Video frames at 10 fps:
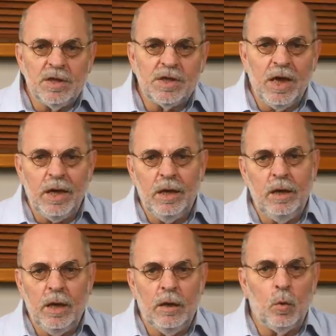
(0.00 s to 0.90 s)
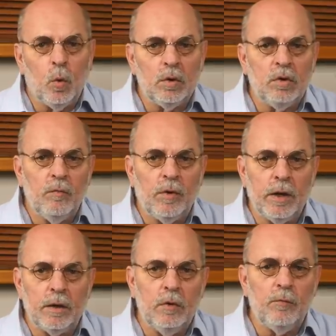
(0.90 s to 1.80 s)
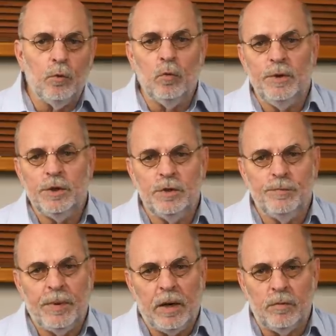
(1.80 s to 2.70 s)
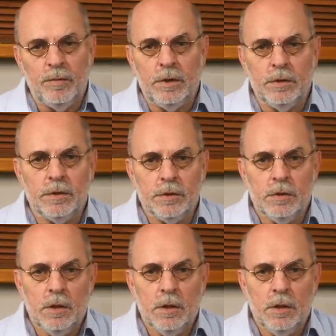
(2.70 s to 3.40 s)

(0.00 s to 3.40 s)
scanning and quantifying the aforementioned parameters.